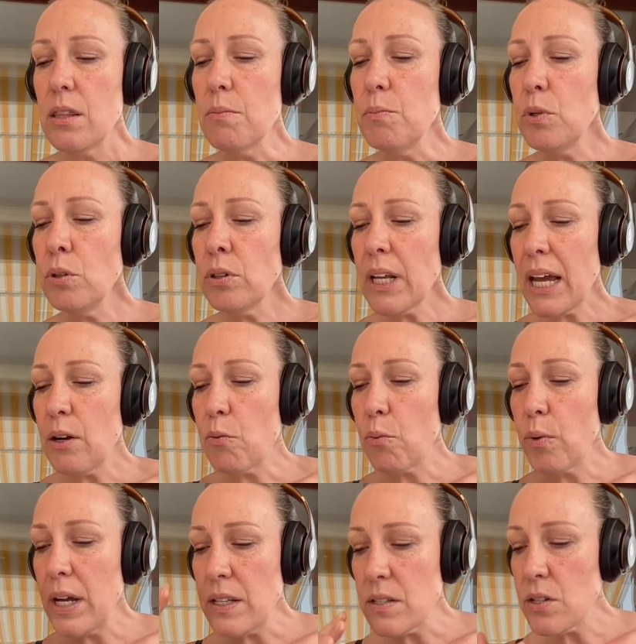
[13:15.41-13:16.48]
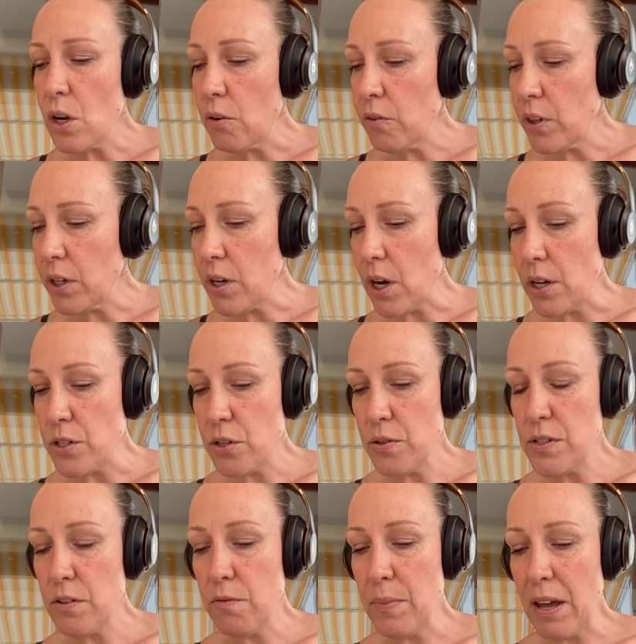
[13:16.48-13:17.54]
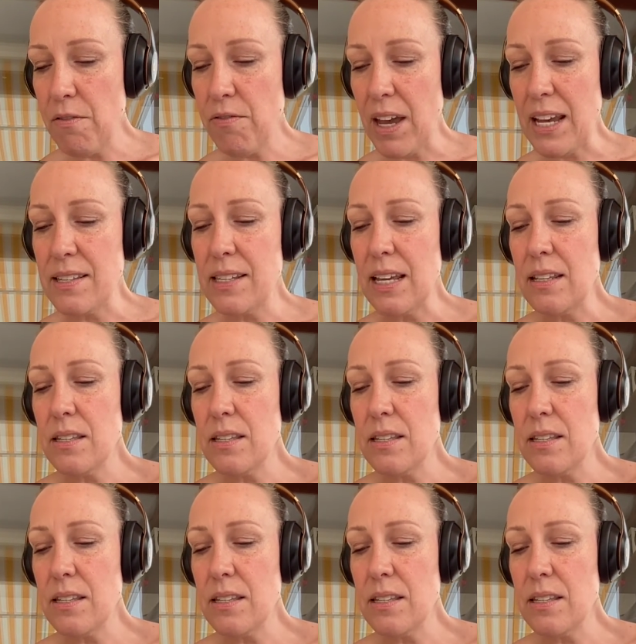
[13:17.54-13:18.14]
The moonlight rinsed over the contours of my face,